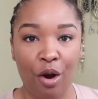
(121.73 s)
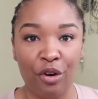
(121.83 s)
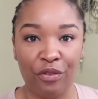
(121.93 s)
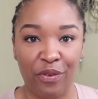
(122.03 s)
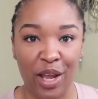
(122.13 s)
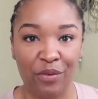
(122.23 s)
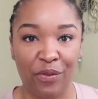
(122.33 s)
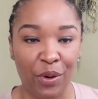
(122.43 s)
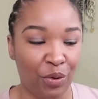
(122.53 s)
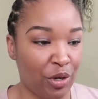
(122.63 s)
old
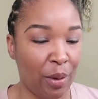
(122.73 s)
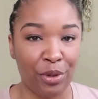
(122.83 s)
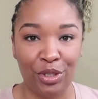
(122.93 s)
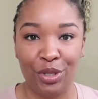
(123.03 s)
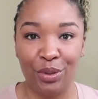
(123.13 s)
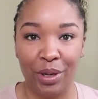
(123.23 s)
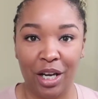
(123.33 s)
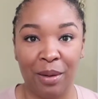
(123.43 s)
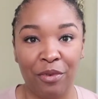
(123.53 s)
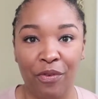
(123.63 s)
faithful number 2 and
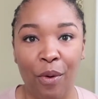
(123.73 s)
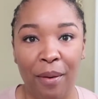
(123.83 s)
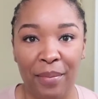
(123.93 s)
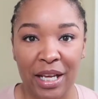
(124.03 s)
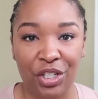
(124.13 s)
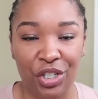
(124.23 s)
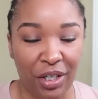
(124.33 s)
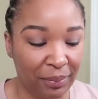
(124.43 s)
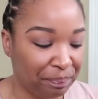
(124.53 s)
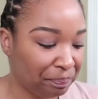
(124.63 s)
number 4
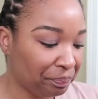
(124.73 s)
mixture.